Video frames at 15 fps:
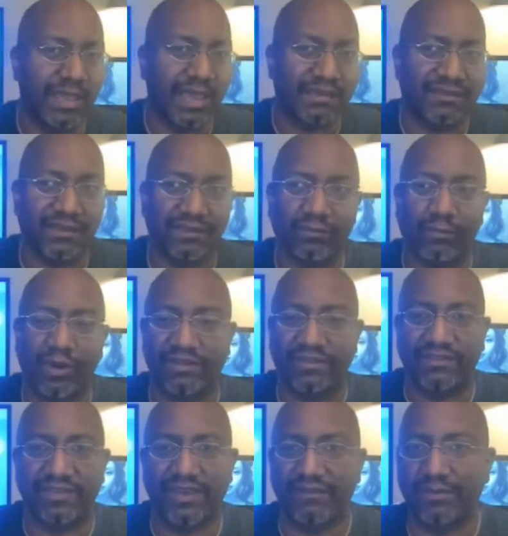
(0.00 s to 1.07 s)
access what,
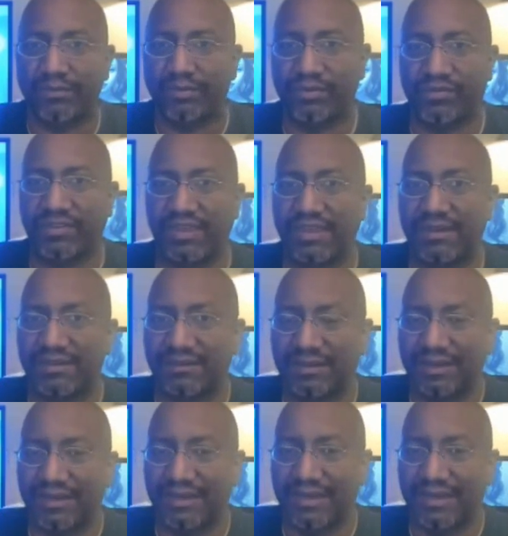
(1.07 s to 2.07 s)
7%?